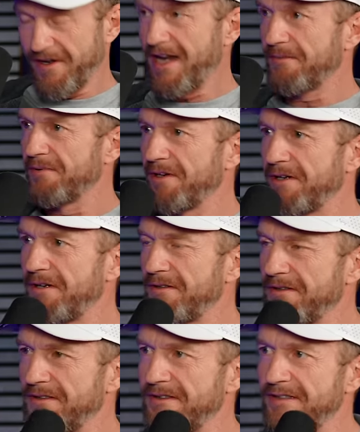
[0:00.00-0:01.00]
Vatic Pro
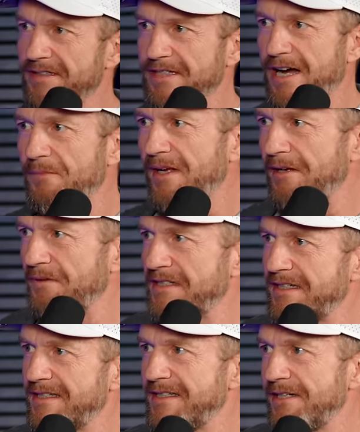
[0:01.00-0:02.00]
and Jaume was
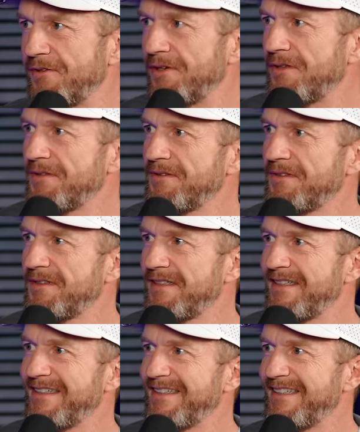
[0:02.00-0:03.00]
6-0,
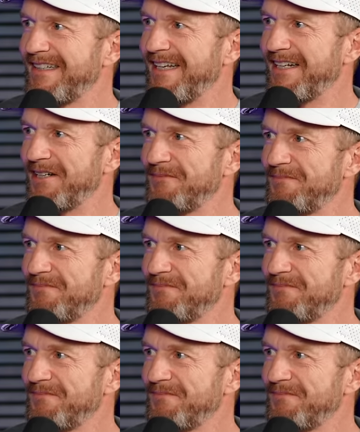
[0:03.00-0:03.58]
You know,